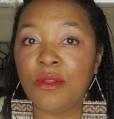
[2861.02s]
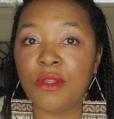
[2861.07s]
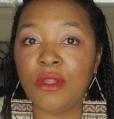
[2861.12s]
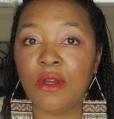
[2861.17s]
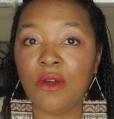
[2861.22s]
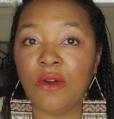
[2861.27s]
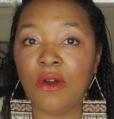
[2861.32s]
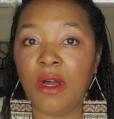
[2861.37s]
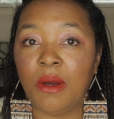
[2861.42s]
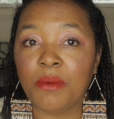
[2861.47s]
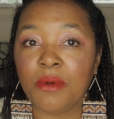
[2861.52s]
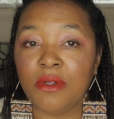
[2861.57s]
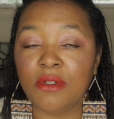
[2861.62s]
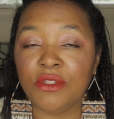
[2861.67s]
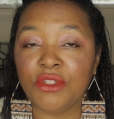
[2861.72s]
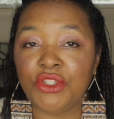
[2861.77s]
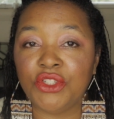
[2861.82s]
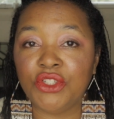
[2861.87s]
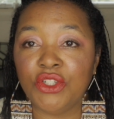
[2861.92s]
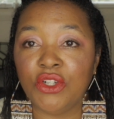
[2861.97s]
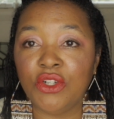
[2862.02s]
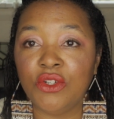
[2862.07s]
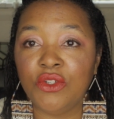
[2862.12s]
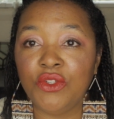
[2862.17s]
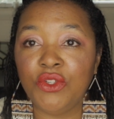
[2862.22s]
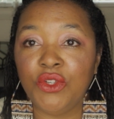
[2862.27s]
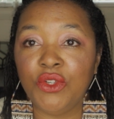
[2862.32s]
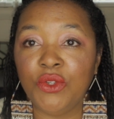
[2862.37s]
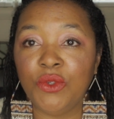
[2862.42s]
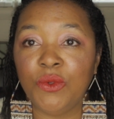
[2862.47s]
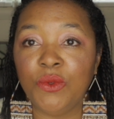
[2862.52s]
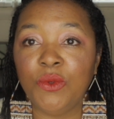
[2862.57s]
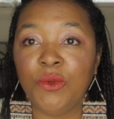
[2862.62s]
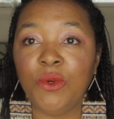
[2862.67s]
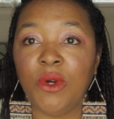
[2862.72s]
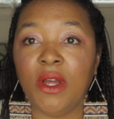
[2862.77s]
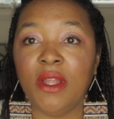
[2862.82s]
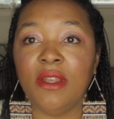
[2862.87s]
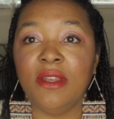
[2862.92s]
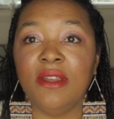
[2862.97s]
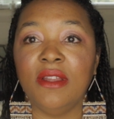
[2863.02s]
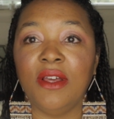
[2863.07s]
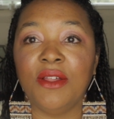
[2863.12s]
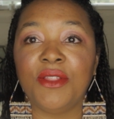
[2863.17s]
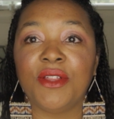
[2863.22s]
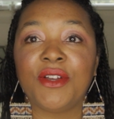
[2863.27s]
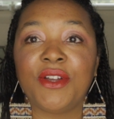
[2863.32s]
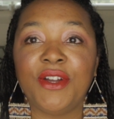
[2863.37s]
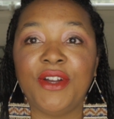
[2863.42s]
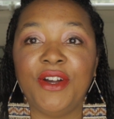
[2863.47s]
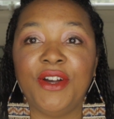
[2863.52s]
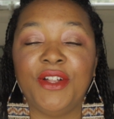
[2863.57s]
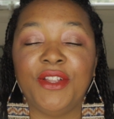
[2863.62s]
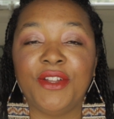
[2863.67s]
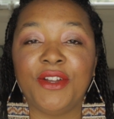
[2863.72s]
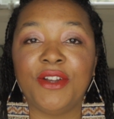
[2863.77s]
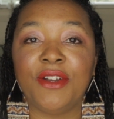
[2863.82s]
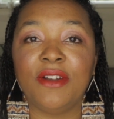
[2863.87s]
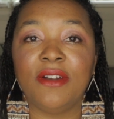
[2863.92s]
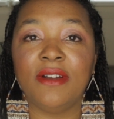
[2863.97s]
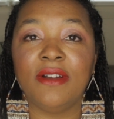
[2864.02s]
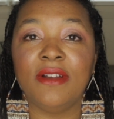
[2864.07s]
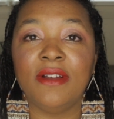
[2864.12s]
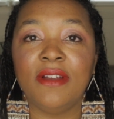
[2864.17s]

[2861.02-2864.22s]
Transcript: So I'm gonna show you another color